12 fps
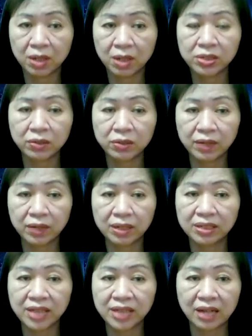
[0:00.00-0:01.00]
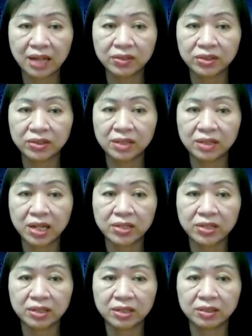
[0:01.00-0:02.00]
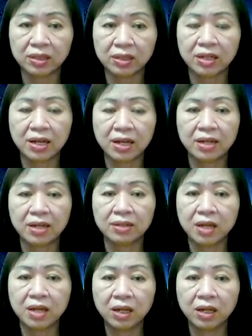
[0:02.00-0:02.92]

so that intelligent agents can